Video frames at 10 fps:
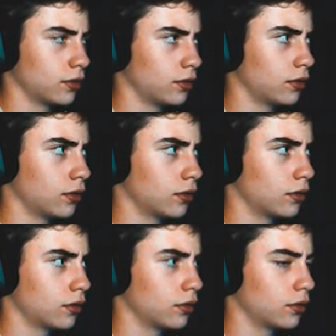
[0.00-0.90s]

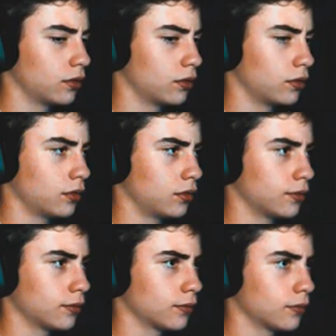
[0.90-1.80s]

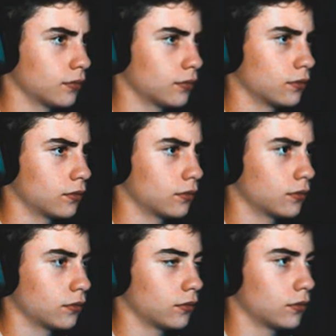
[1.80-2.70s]
(no one is talking)